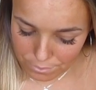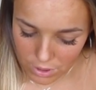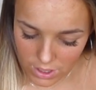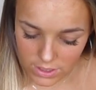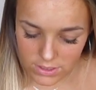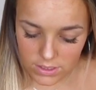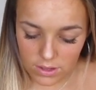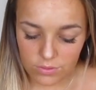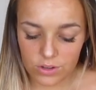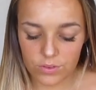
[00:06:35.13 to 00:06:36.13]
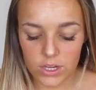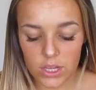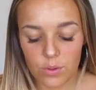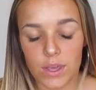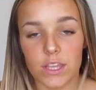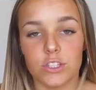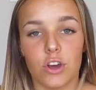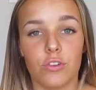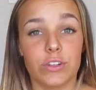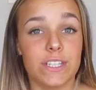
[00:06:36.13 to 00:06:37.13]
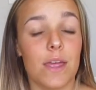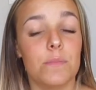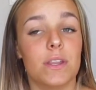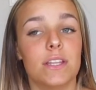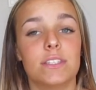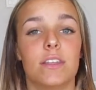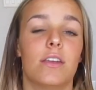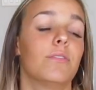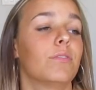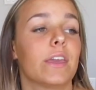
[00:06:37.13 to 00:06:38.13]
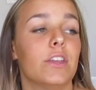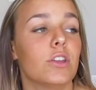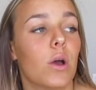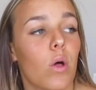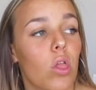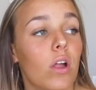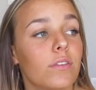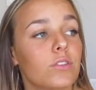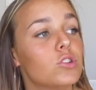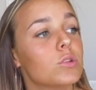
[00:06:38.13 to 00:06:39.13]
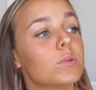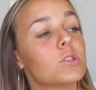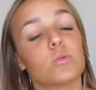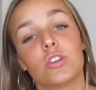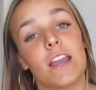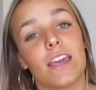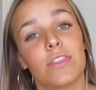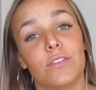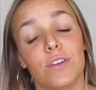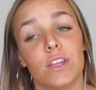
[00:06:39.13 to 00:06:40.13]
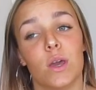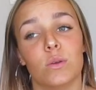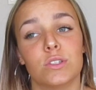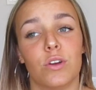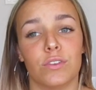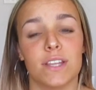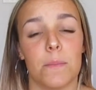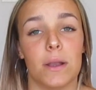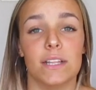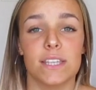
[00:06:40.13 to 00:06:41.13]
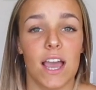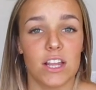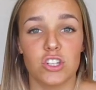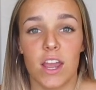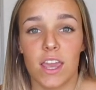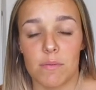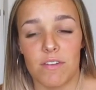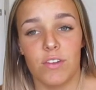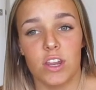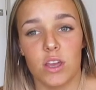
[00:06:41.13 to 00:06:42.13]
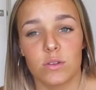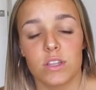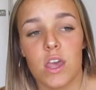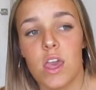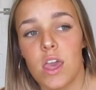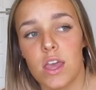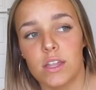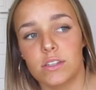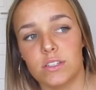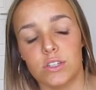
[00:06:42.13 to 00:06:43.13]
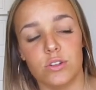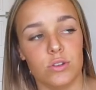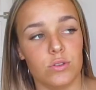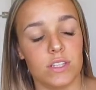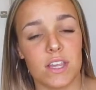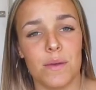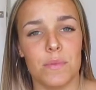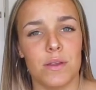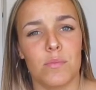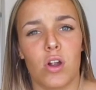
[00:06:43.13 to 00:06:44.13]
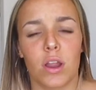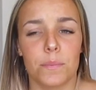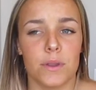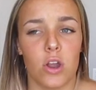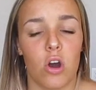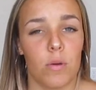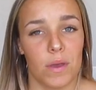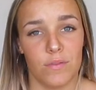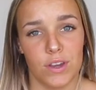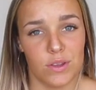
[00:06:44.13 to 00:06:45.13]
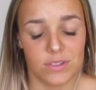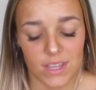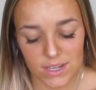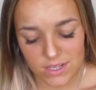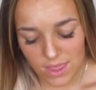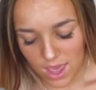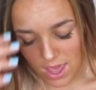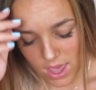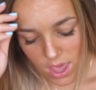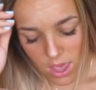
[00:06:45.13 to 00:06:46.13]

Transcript: But if your video is over 10 minutes, if like, you know, a lot of YouTubers will try to get their videos to over 10 minutes. I try and get my videos to the 10 minute mark, but not all my videos get to that.